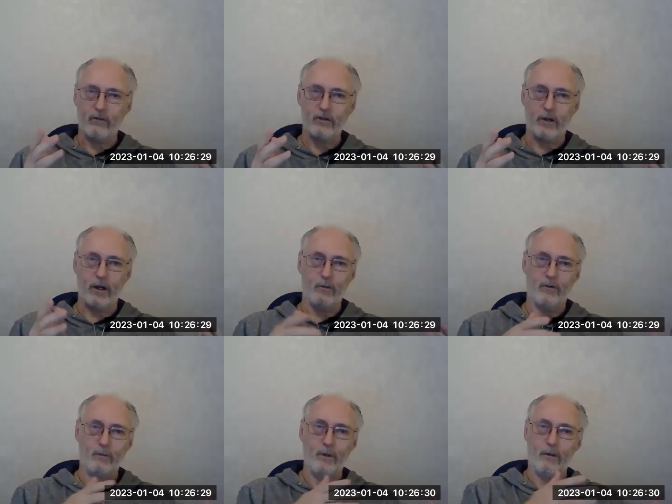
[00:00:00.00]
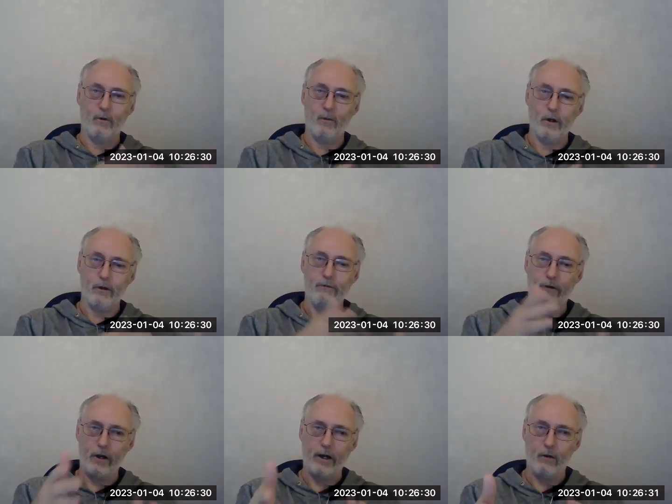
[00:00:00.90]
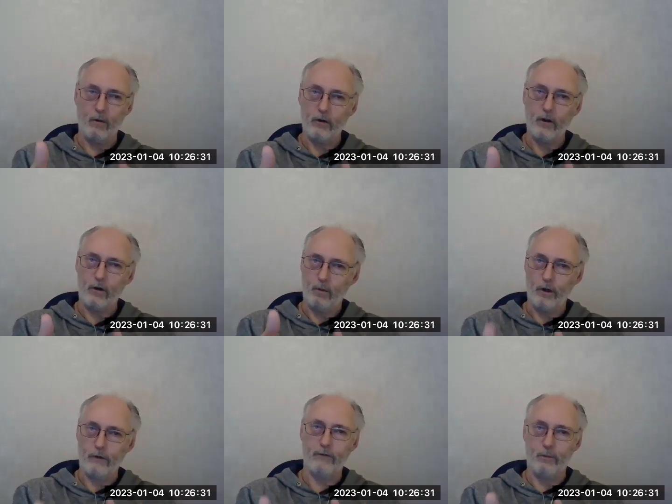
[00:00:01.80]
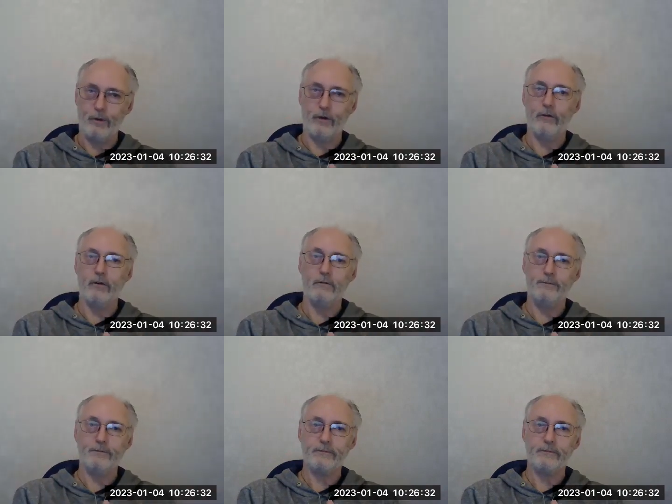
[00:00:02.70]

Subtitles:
of the shaman, is to be able to find out what's going to work for the person.